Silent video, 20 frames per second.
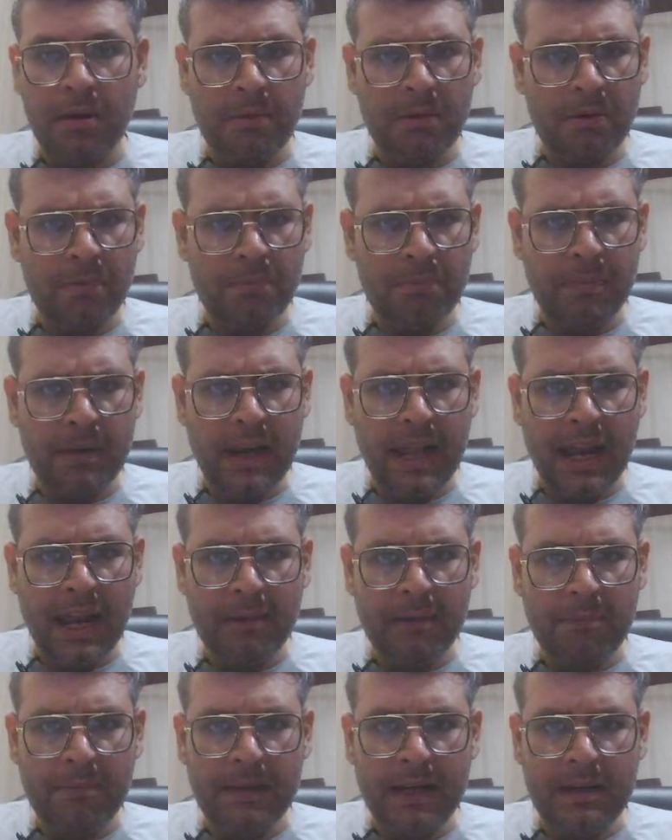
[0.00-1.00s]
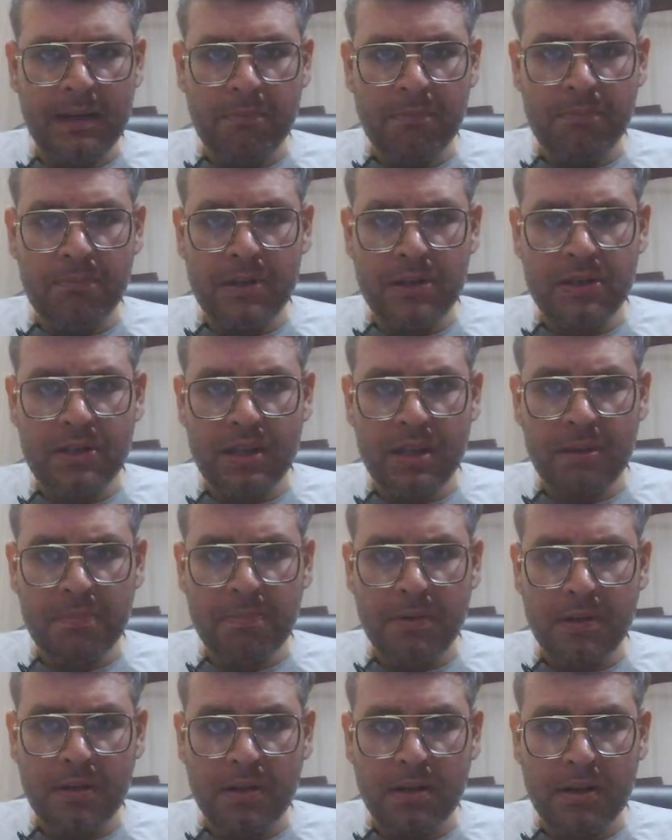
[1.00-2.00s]
black played
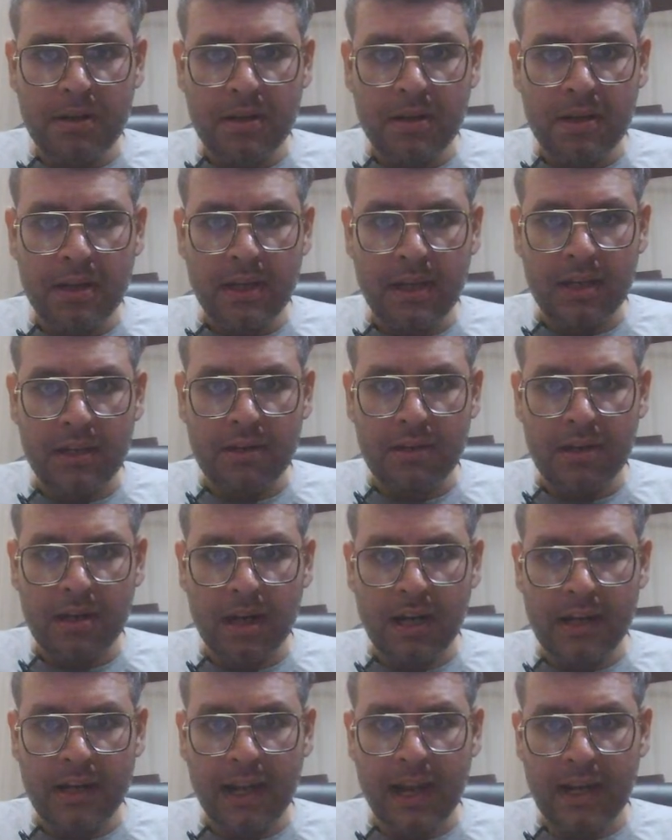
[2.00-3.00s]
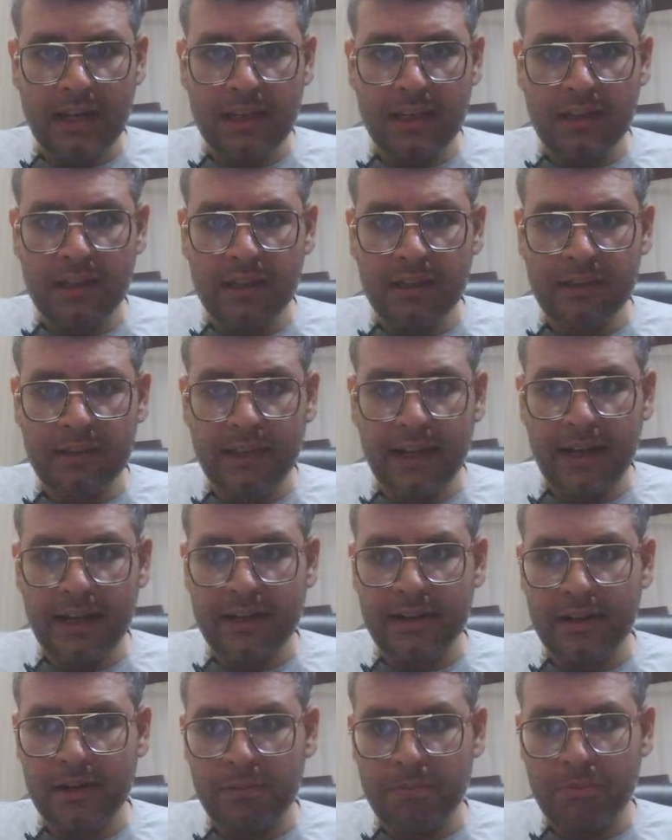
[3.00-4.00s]
bishop here, attacking the
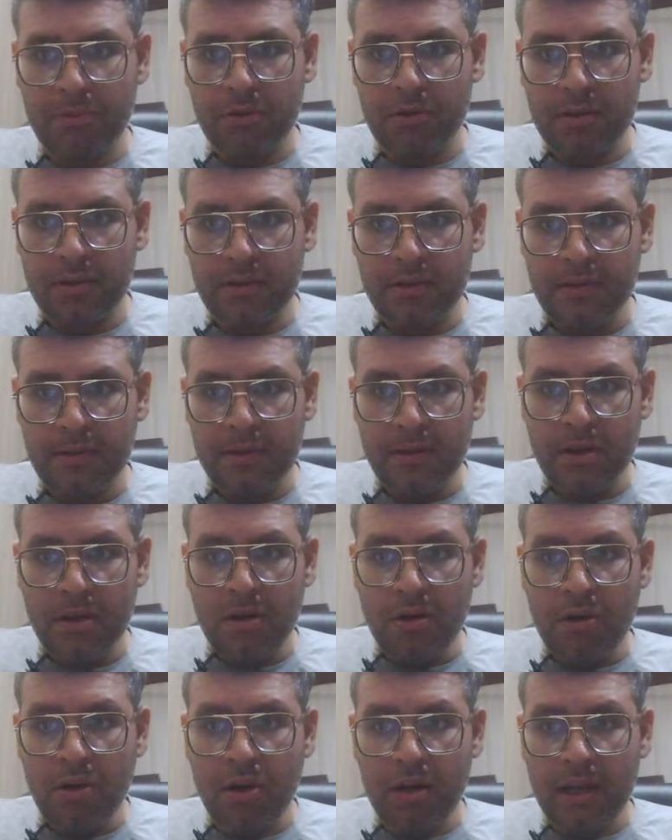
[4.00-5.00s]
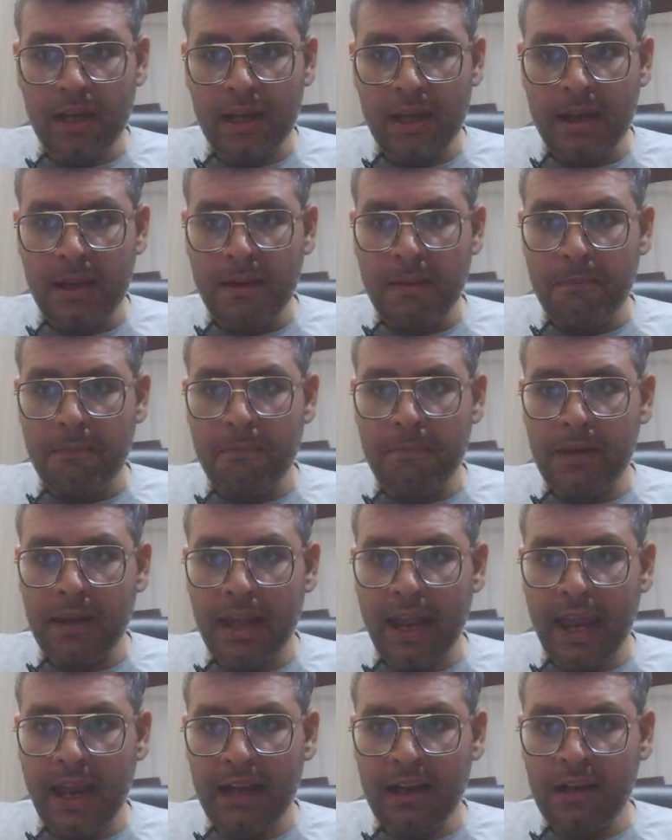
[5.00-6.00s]
center pawn. Okay,
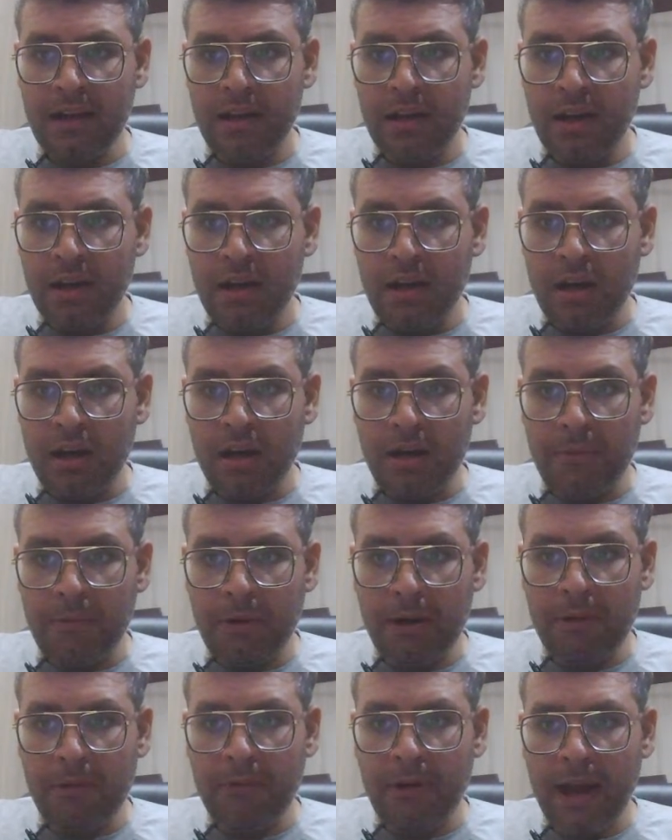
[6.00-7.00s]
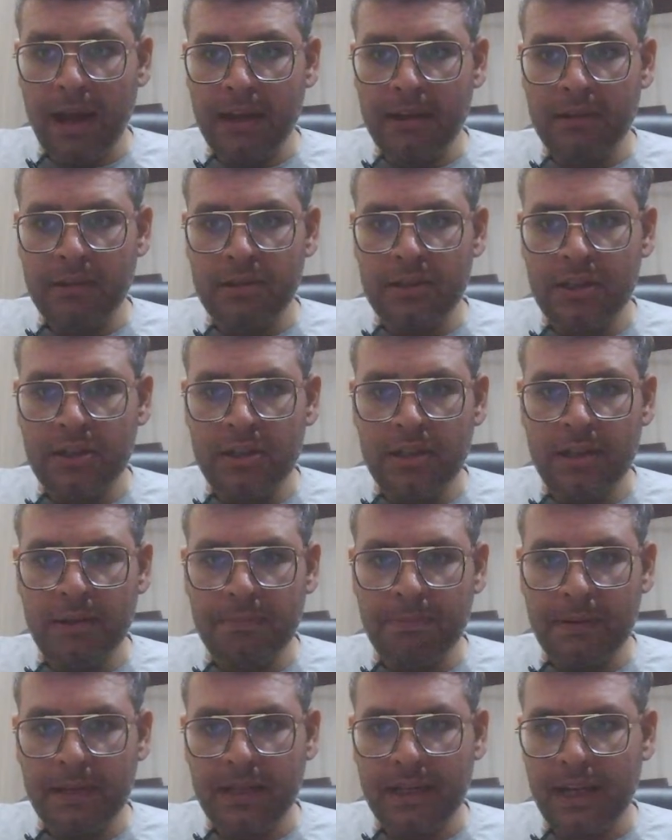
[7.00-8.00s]
black. Why did he
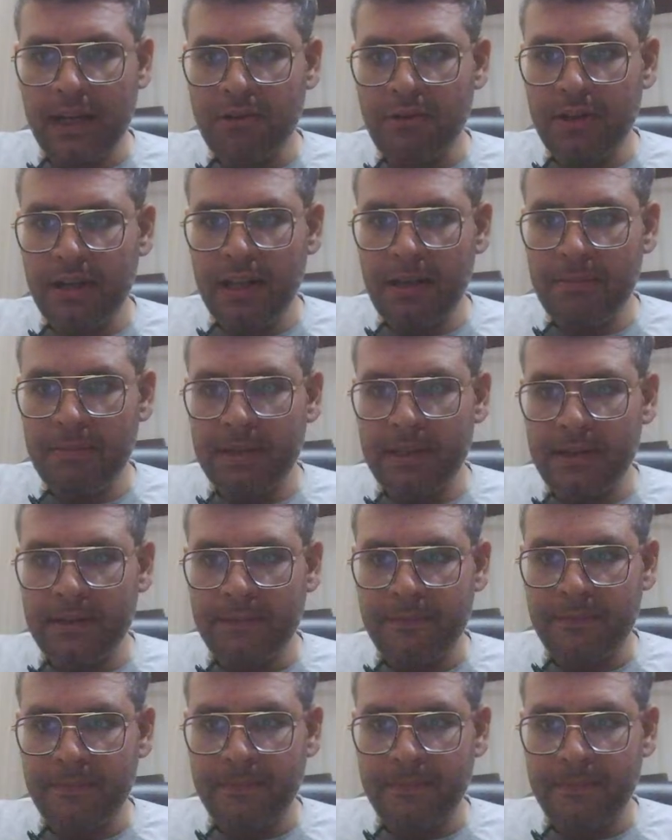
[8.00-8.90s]
play? Can you tell me?